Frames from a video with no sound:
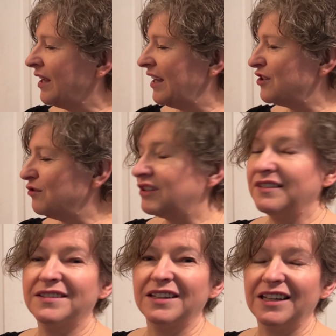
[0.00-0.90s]
And you
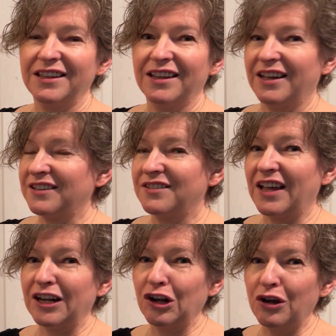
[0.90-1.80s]
can see that
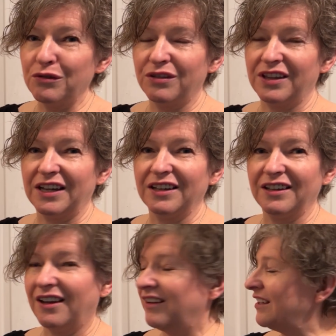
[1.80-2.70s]
their
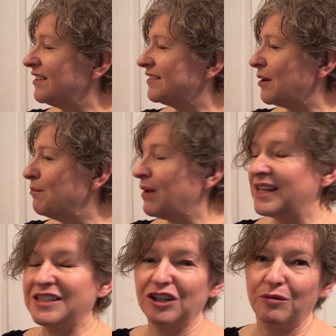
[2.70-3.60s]
clothing is
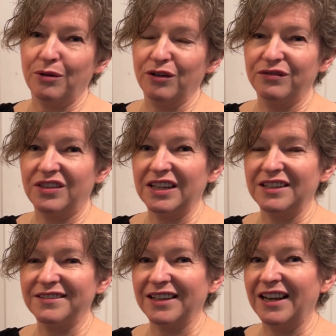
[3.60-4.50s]
made up of
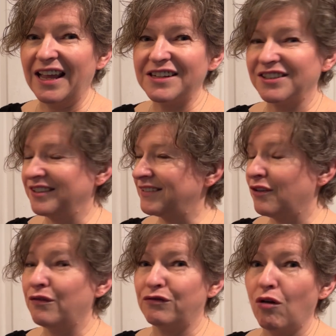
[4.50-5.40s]
these letters
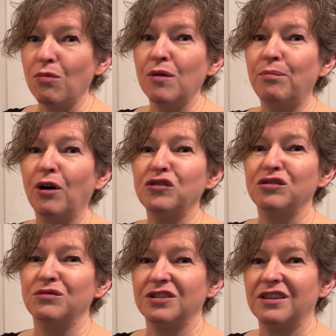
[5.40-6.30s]
from the
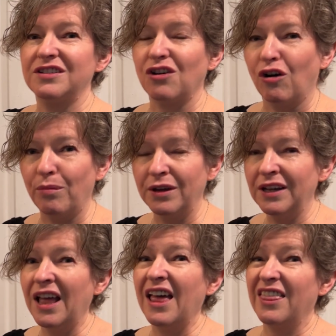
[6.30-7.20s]
bottom to the top.
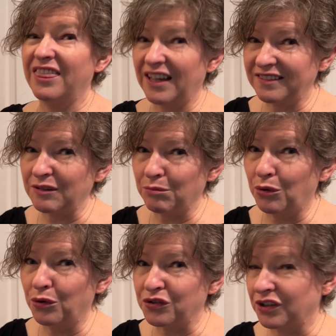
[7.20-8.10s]
And that's
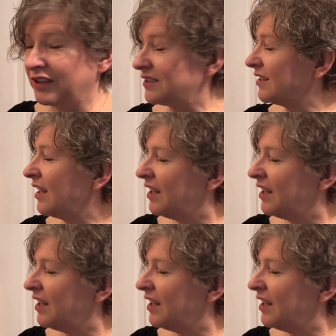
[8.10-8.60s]
important.